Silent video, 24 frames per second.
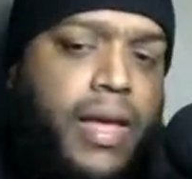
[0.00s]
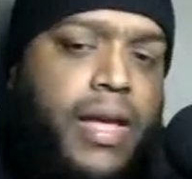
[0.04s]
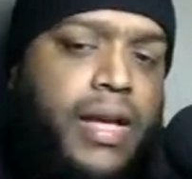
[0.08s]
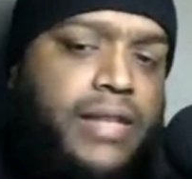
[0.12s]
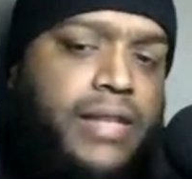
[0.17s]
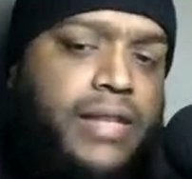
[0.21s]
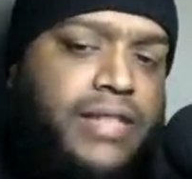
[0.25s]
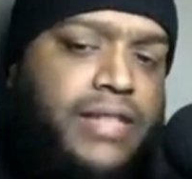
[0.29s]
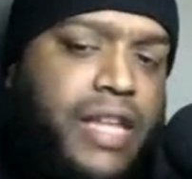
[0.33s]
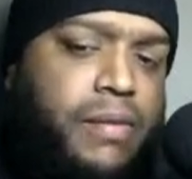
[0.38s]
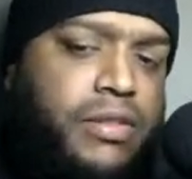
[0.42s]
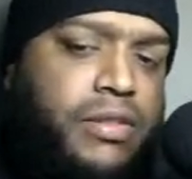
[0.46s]

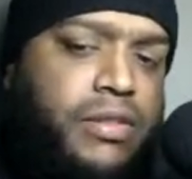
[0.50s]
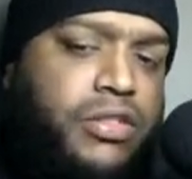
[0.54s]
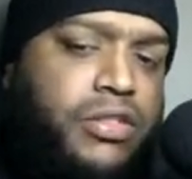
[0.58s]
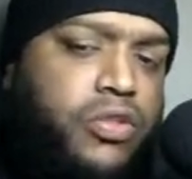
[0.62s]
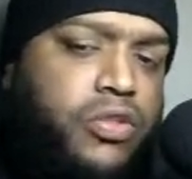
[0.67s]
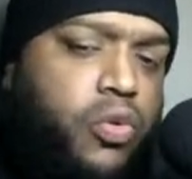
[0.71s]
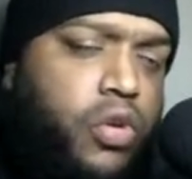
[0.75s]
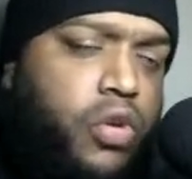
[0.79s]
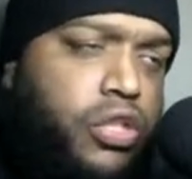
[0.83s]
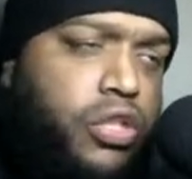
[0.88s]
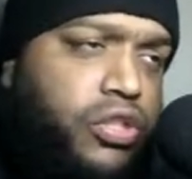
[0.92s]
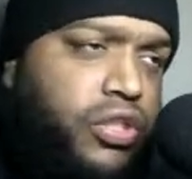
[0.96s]
His name is
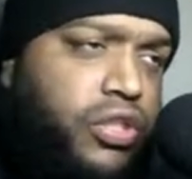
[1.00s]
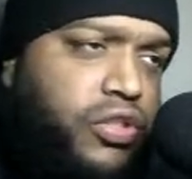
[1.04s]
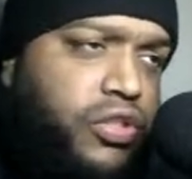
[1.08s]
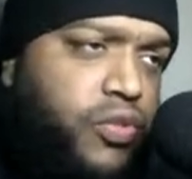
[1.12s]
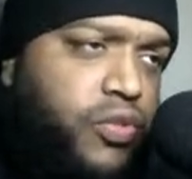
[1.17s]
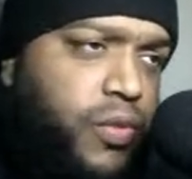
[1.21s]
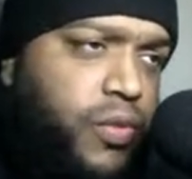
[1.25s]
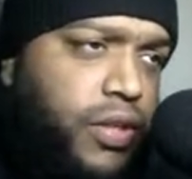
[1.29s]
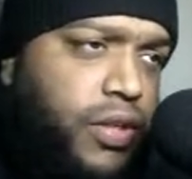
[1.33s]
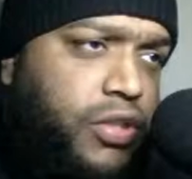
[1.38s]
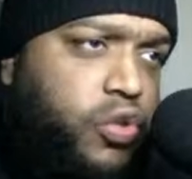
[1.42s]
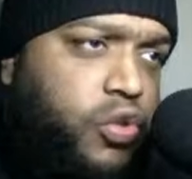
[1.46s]

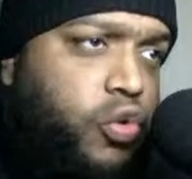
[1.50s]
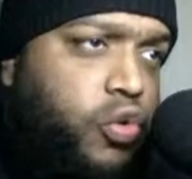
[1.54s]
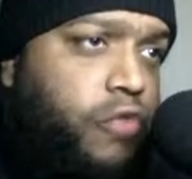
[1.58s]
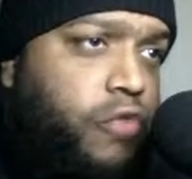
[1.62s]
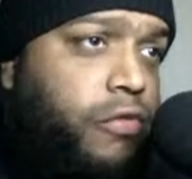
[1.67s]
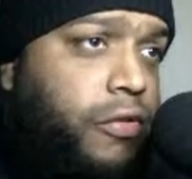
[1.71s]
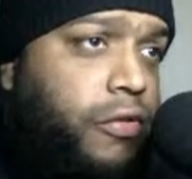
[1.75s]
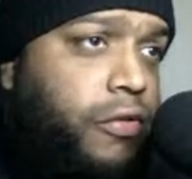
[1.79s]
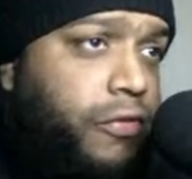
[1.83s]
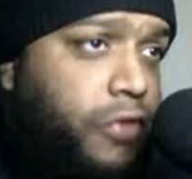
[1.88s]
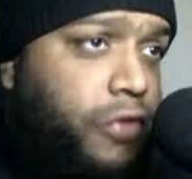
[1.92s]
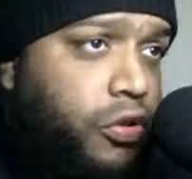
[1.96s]
222 in
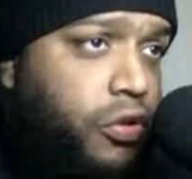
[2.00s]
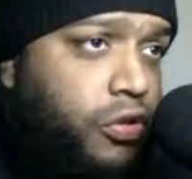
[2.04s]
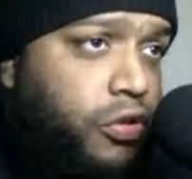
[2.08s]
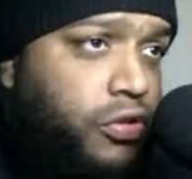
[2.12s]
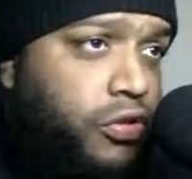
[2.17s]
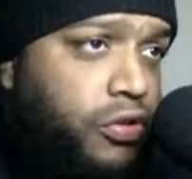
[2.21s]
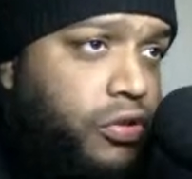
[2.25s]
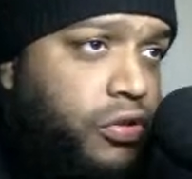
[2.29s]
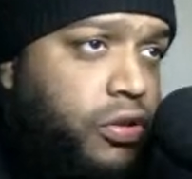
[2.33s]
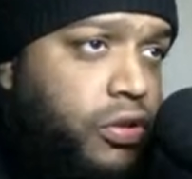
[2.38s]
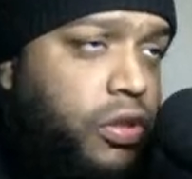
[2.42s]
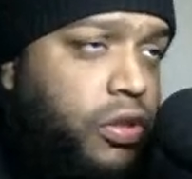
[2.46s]

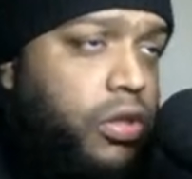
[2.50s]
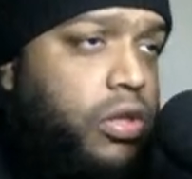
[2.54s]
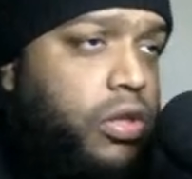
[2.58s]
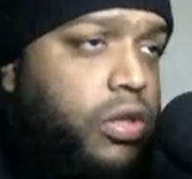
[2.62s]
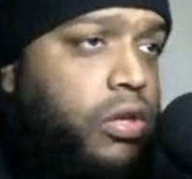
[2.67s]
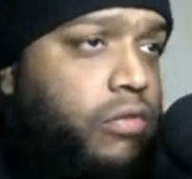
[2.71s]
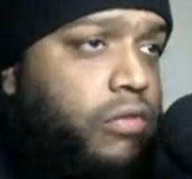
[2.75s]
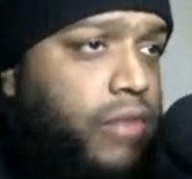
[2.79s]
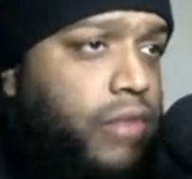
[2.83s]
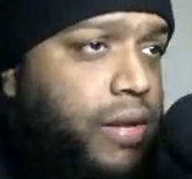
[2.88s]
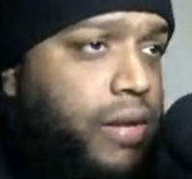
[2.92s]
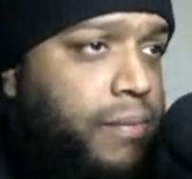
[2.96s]
reverse,
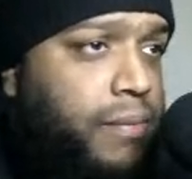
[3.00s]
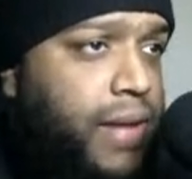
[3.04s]
right?